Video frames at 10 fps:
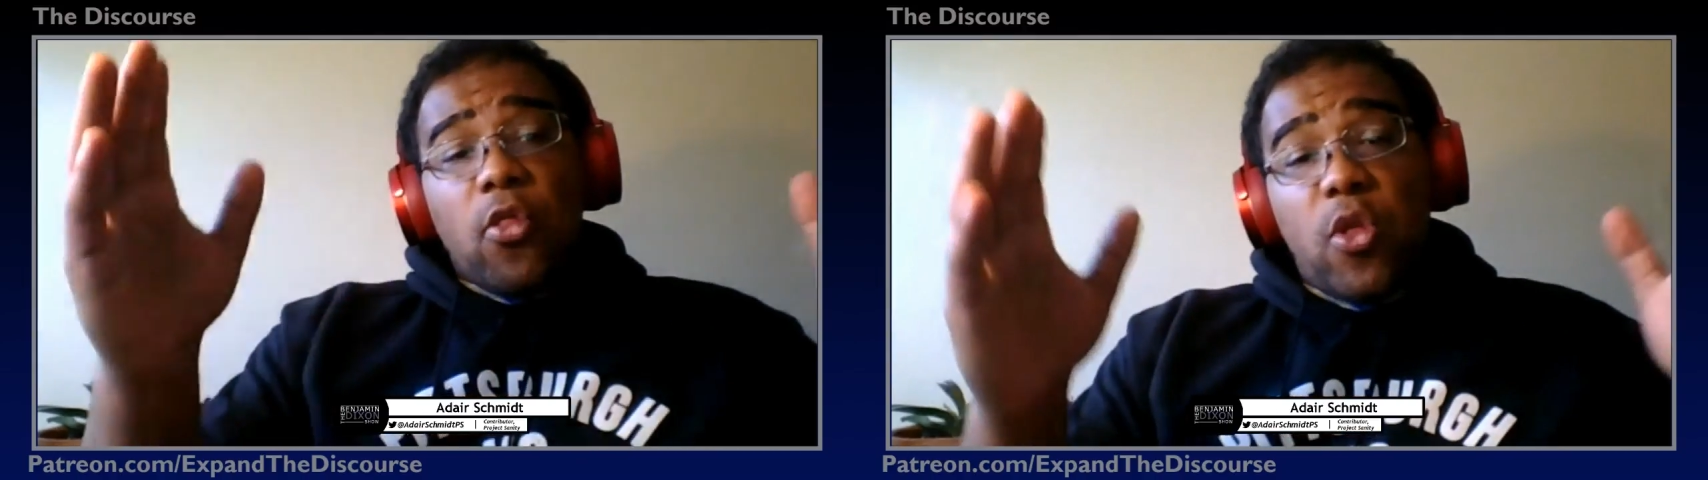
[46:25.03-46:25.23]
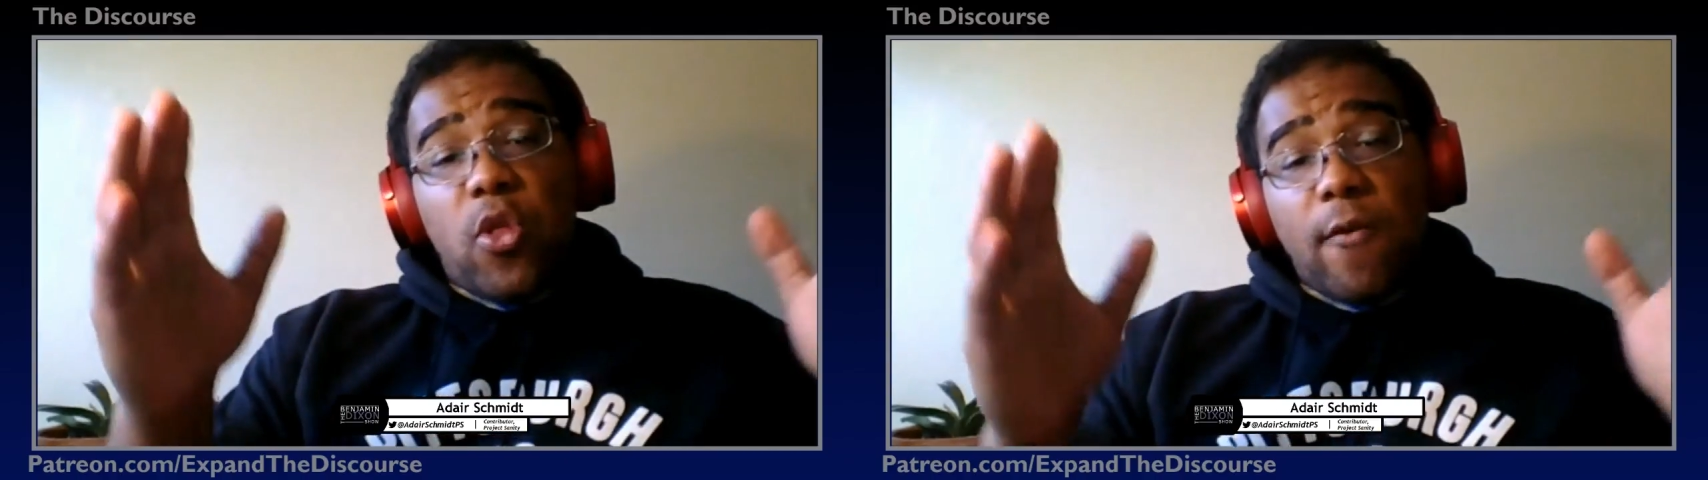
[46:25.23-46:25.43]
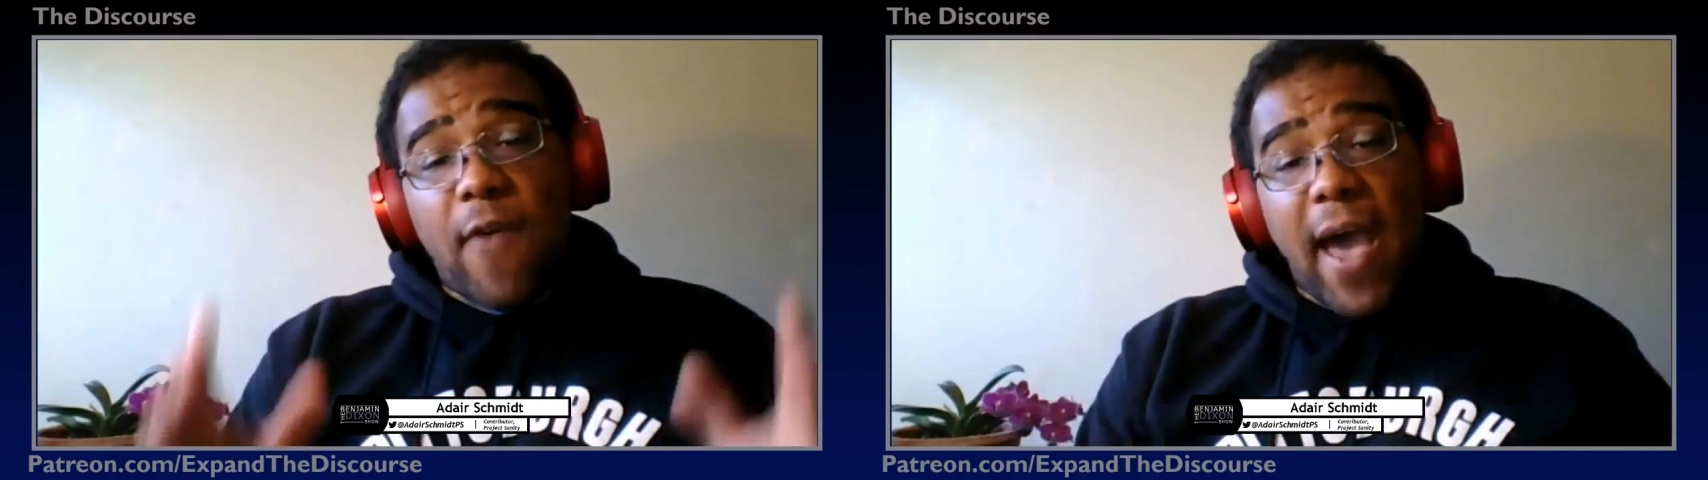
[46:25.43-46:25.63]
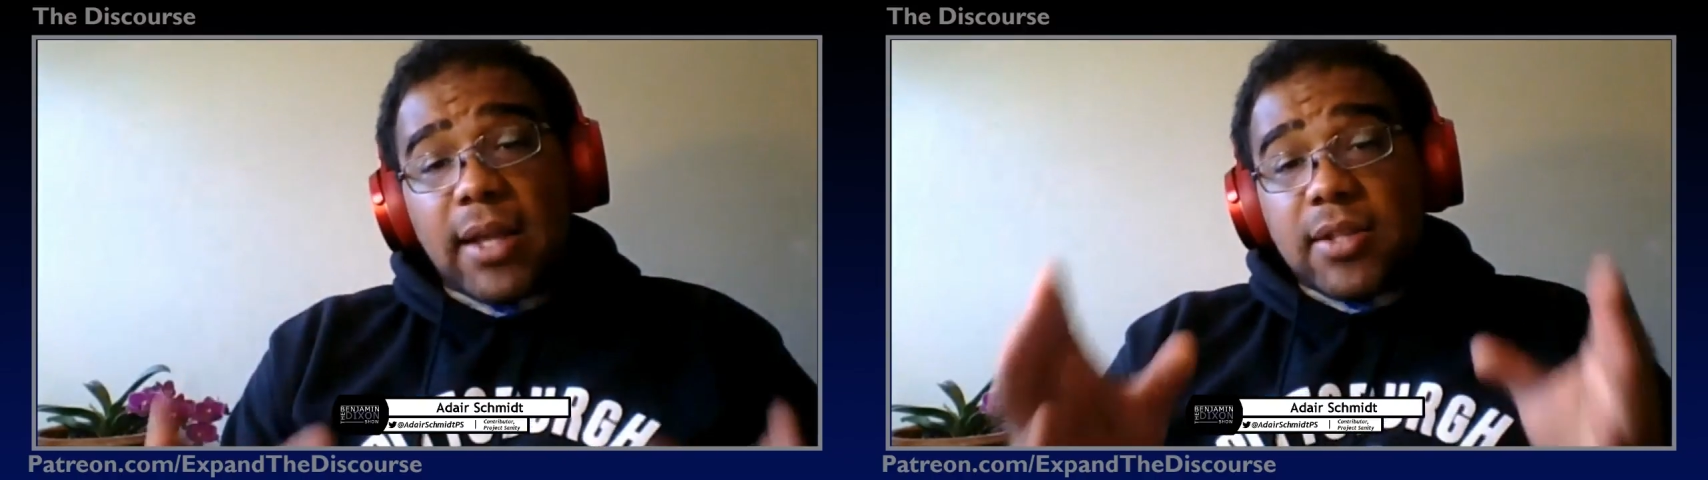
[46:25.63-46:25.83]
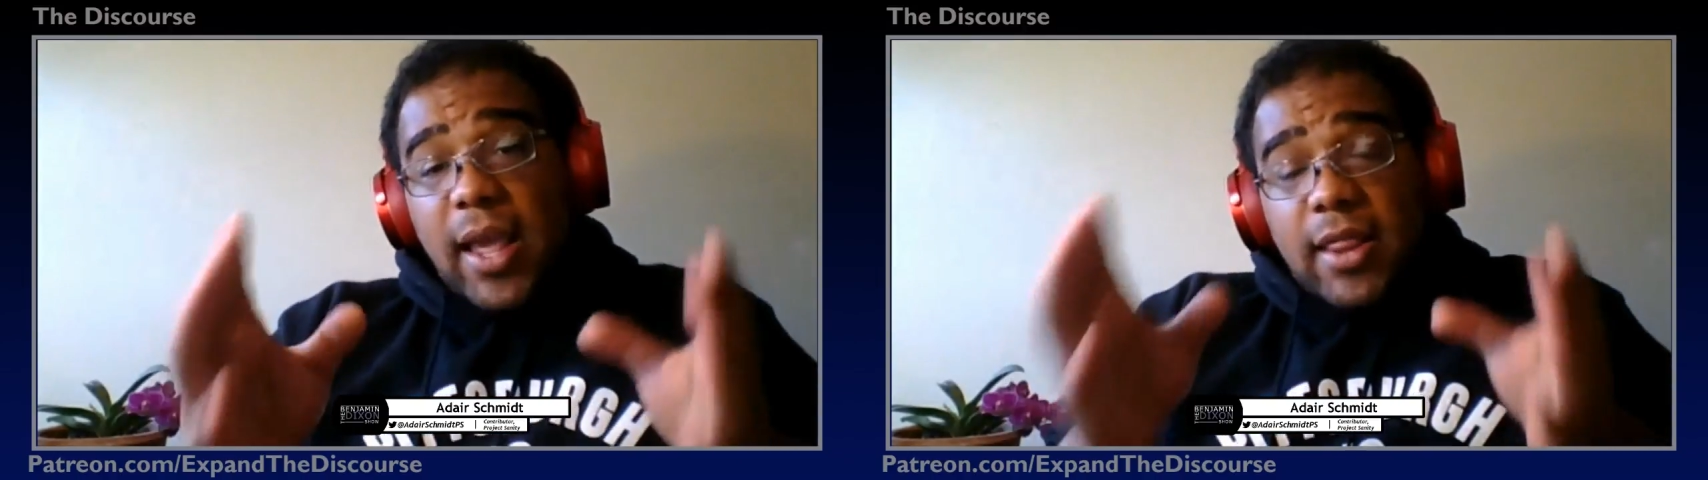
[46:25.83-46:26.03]

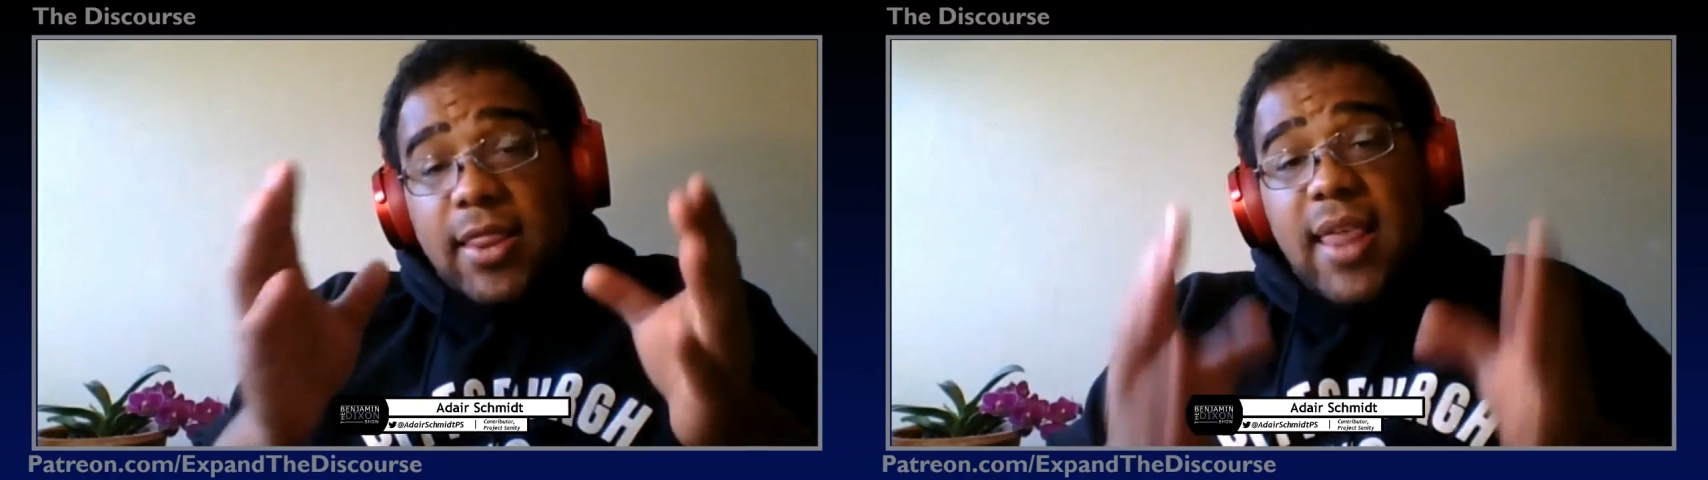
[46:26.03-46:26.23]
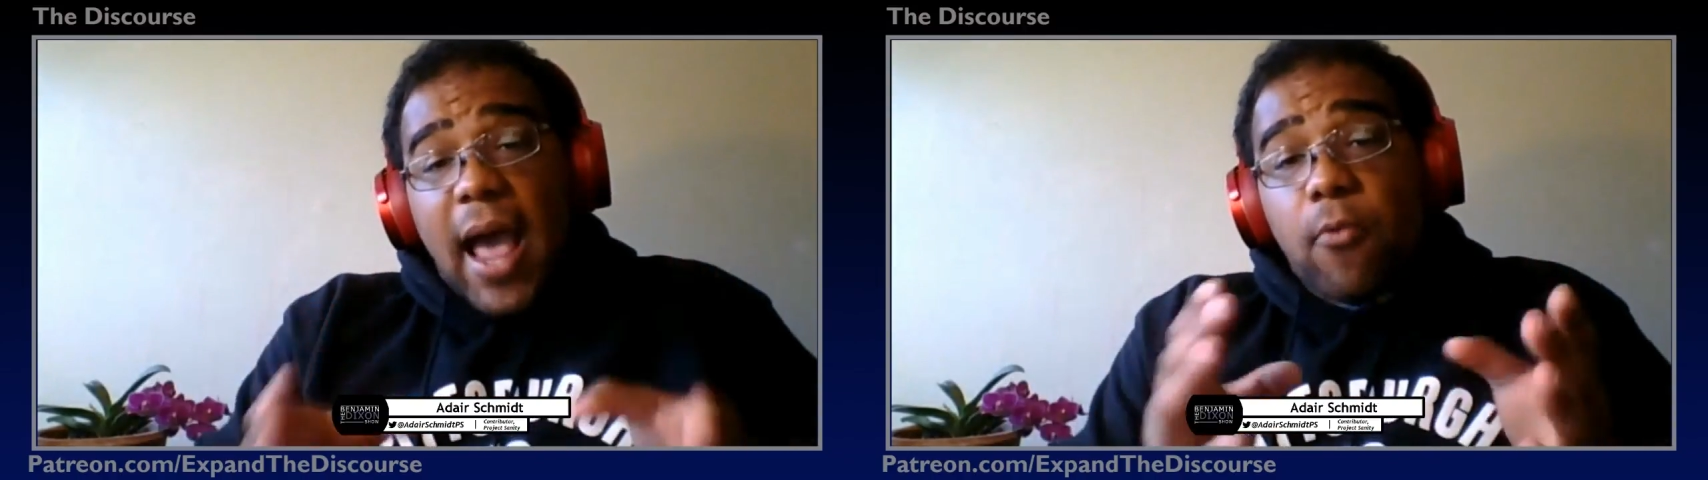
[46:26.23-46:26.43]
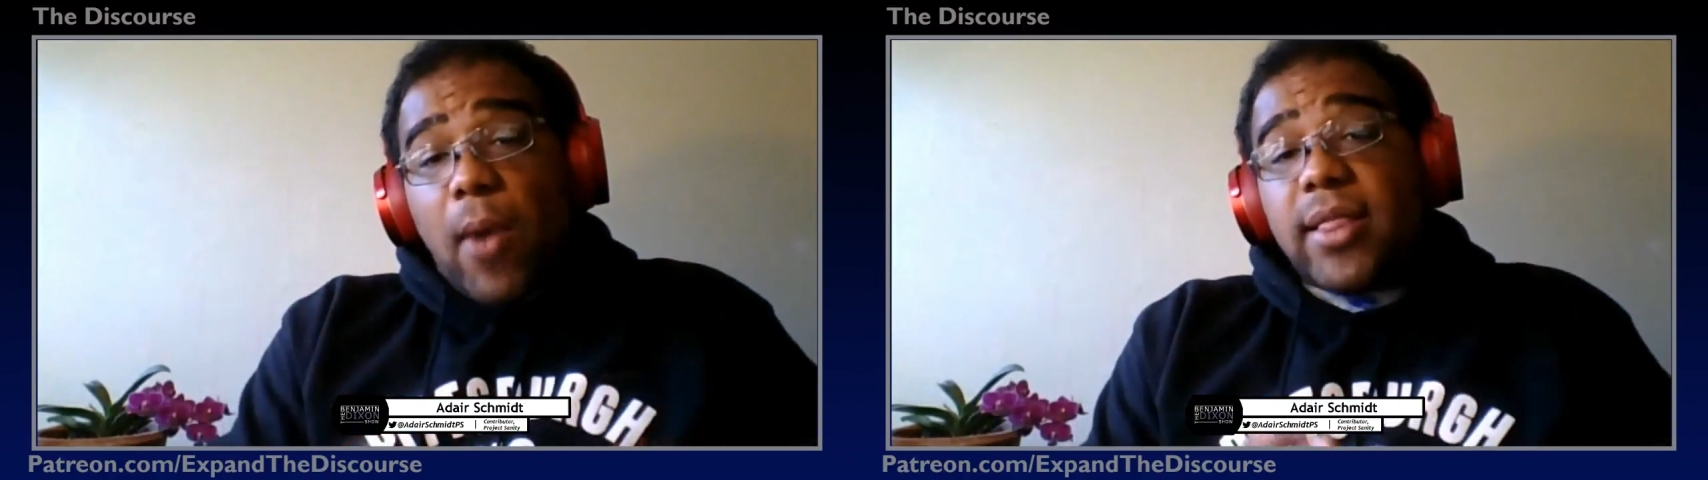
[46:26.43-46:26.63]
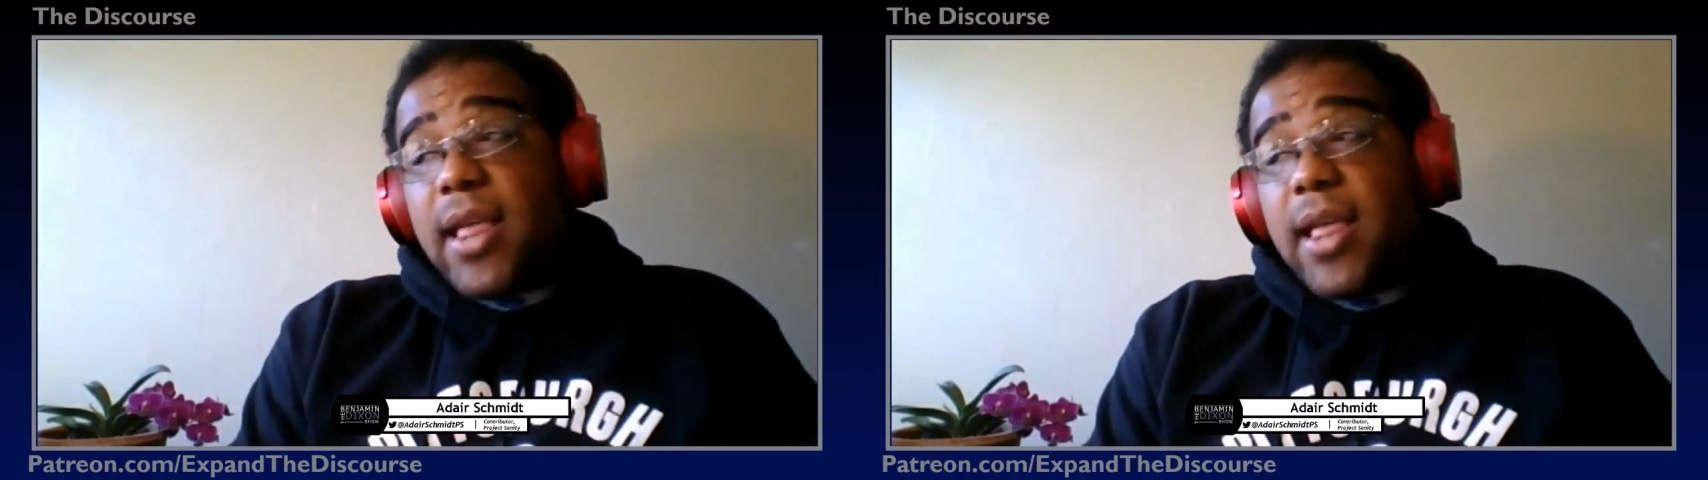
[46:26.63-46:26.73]
That right